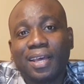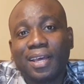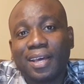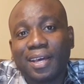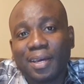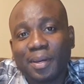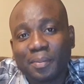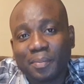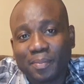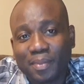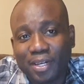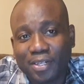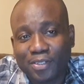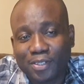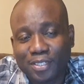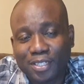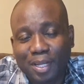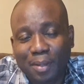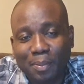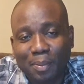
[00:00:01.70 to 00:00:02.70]
Hey, thanks
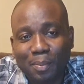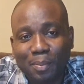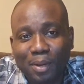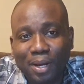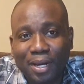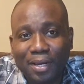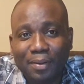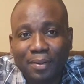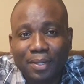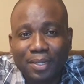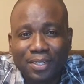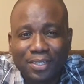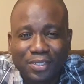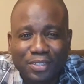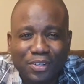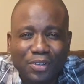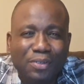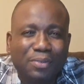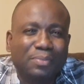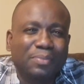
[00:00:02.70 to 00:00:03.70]
for stopping by.
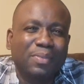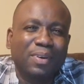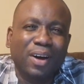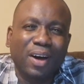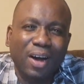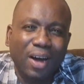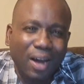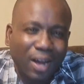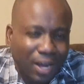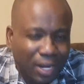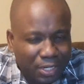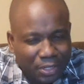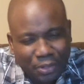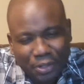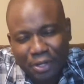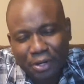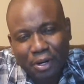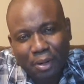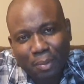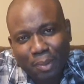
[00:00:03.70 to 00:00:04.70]
So, all you
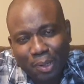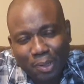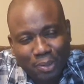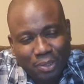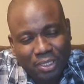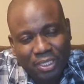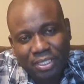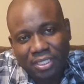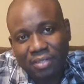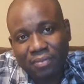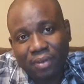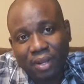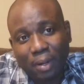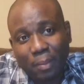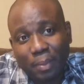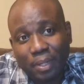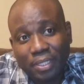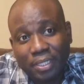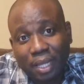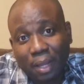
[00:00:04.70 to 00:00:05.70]
hear about is
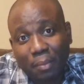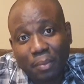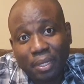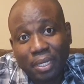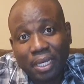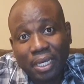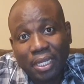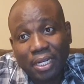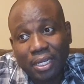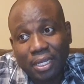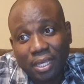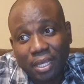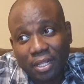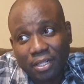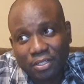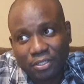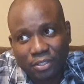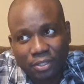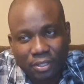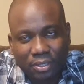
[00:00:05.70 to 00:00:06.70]
developments happening in
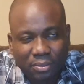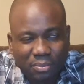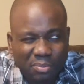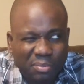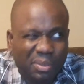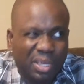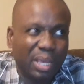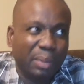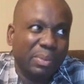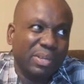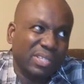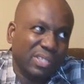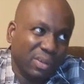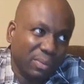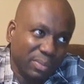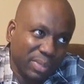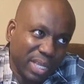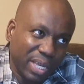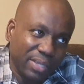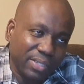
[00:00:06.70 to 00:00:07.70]
Kingston, maybe
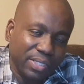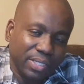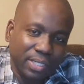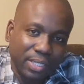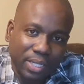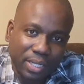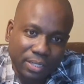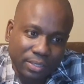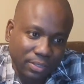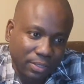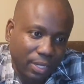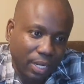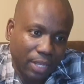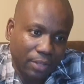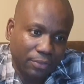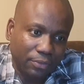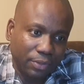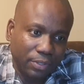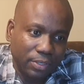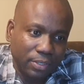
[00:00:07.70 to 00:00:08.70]
sometimes in
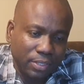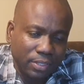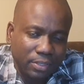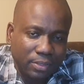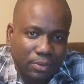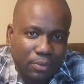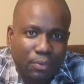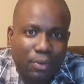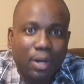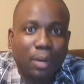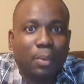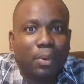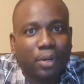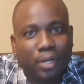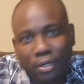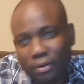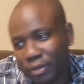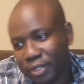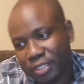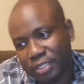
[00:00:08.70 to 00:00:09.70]
Catherine. What
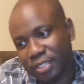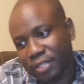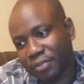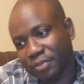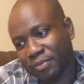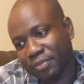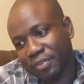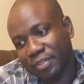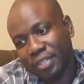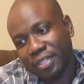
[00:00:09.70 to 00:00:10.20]
about the rest of